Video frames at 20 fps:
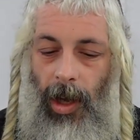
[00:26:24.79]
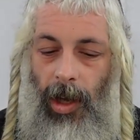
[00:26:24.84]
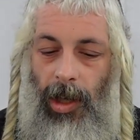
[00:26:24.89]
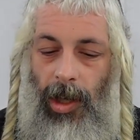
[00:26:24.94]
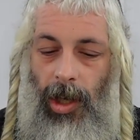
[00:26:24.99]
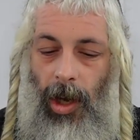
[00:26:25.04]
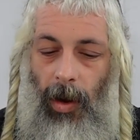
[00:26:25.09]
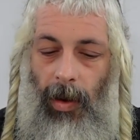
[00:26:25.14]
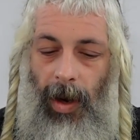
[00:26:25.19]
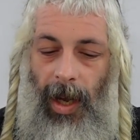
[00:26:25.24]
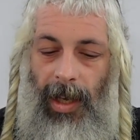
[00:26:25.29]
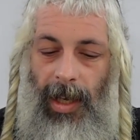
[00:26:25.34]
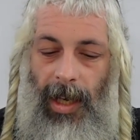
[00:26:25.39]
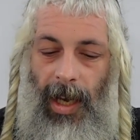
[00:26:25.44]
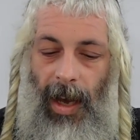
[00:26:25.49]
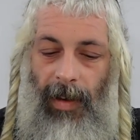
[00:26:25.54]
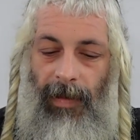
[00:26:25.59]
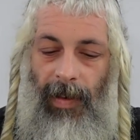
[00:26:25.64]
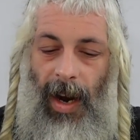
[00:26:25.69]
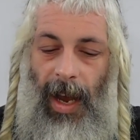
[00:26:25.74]
Yoreh ki
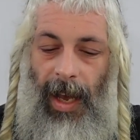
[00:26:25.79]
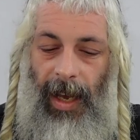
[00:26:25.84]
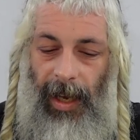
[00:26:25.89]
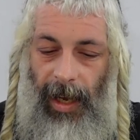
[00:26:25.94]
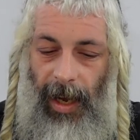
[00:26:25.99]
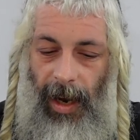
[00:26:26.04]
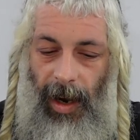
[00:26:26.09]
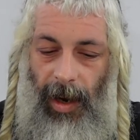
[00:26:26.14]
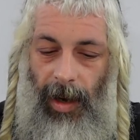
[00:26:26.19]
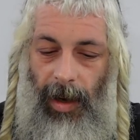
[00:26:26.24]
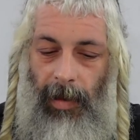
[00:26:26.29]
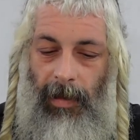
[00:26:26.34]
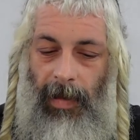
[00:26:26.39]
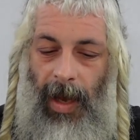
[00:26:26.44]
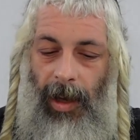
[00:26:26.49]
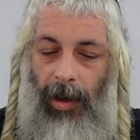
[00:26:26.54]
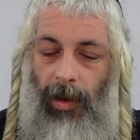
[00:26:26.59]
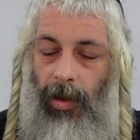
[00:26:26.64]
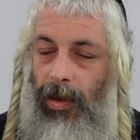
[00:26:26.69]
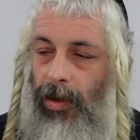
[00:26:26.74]
afar acher
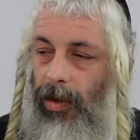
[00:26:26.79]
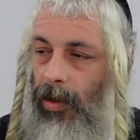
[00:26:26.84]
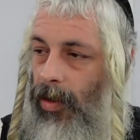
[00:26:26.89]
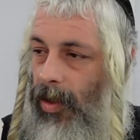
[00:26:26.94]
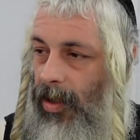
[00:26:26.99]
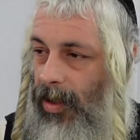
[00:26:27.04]
be'echutu,